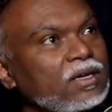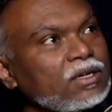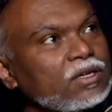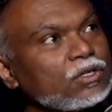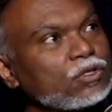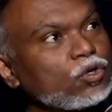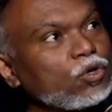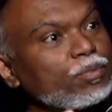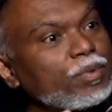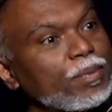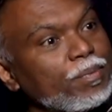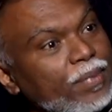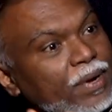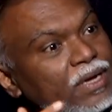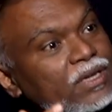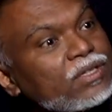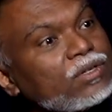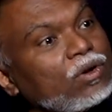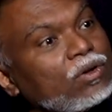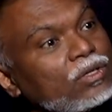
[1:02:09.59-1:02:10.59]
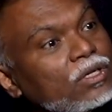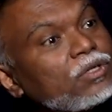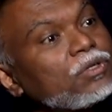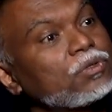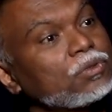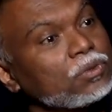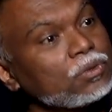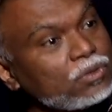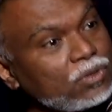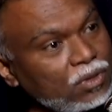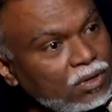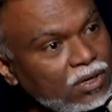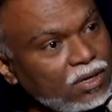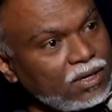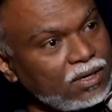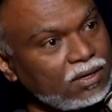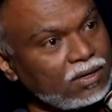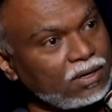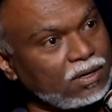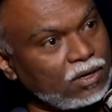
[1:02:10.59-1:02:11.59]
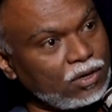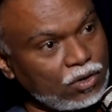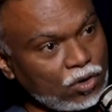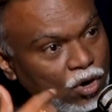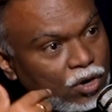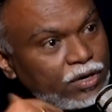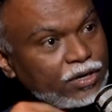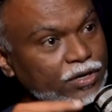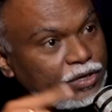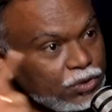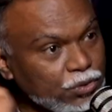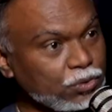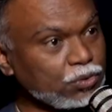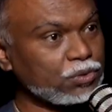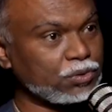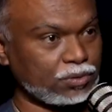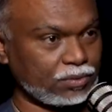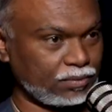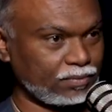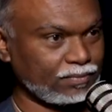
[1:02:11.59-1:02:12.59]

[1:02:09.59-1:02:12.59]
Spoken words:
should be based on the truth only, not due to.